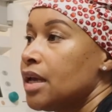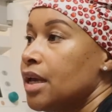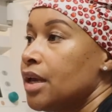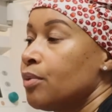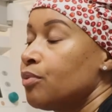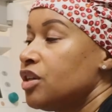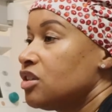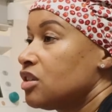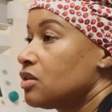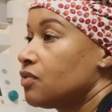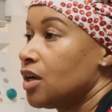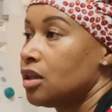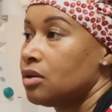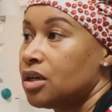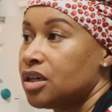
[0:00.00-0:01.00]
and we just
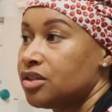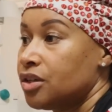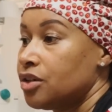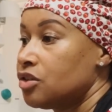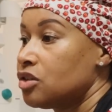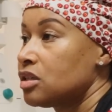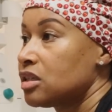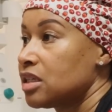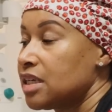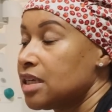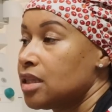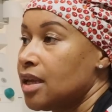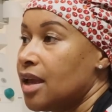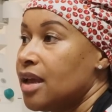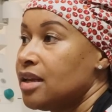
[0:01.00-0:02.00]
follow our surgeons and
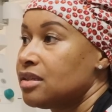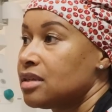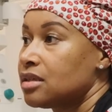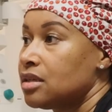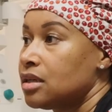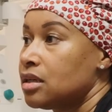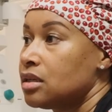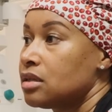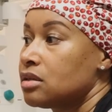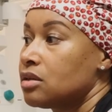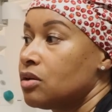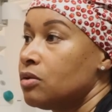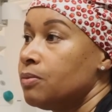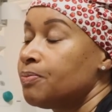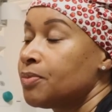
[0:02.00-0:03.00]
get the cases done.
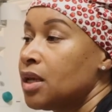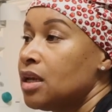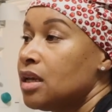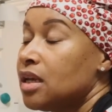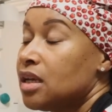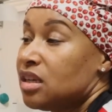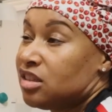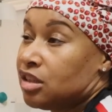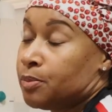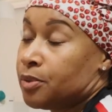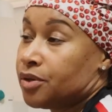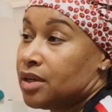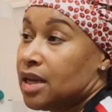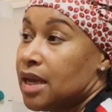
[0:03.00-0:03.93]
So in a typical